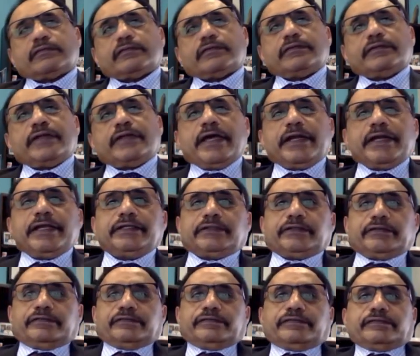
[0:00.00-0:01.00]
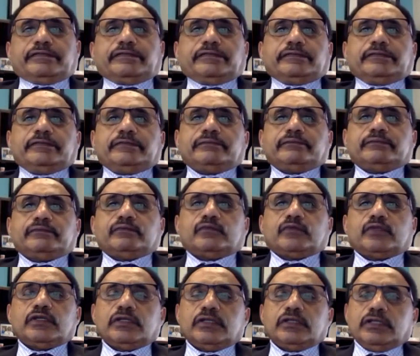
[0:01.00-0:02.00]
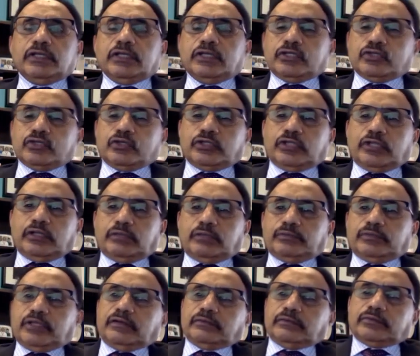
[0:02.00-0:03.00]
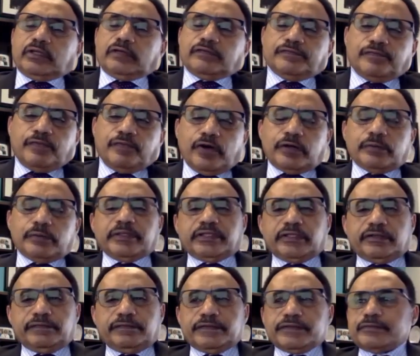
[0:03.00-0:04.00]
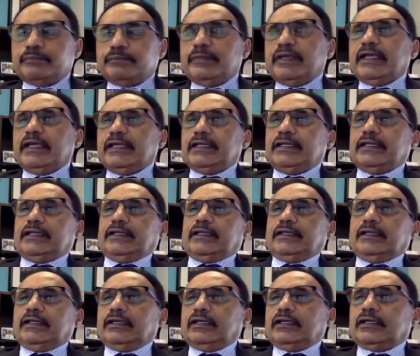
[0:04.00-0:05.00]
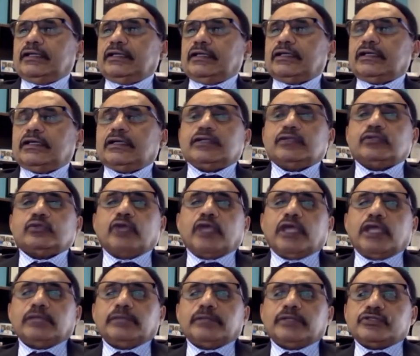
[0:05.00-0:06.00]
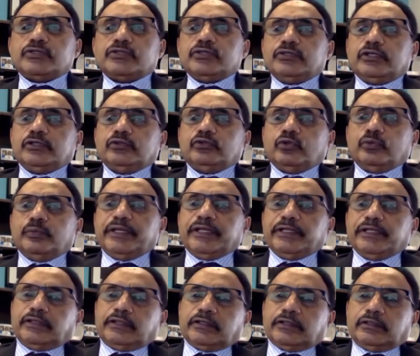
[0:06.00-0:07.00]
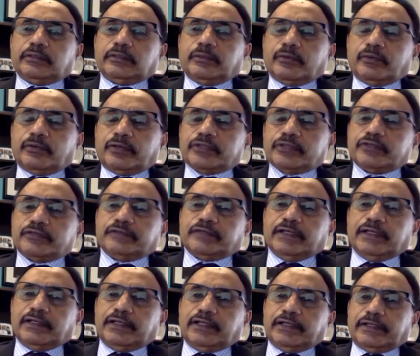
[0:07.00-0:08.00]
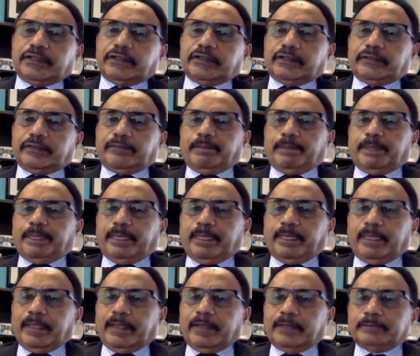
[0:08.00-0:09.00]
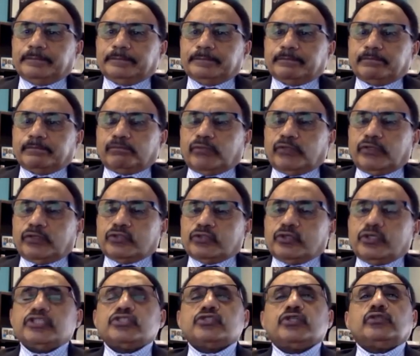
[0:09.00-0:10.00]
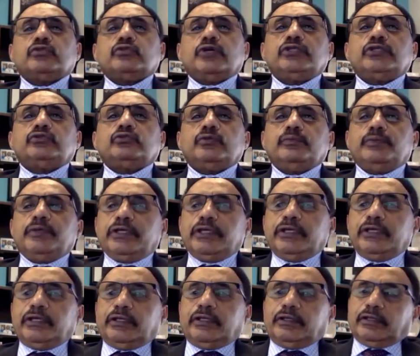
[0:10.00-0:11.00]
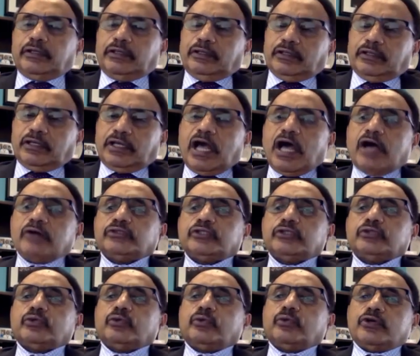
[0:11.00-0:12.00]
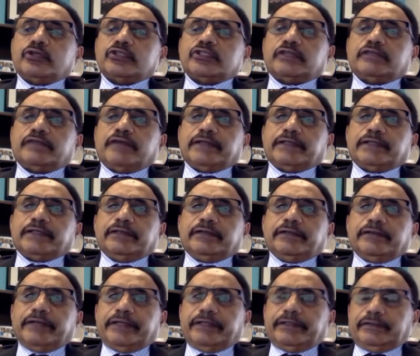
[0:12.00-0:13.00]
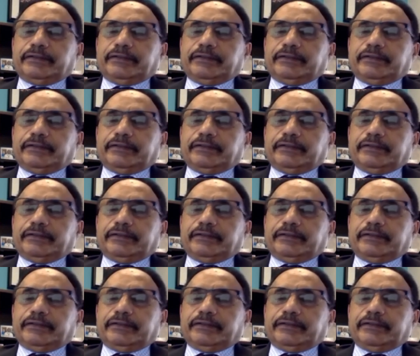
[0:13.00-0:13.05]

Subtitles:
narrative. So the formative is mainly to help the student to monitor the progress of their learning. So it's not going to be counted towards the final grade.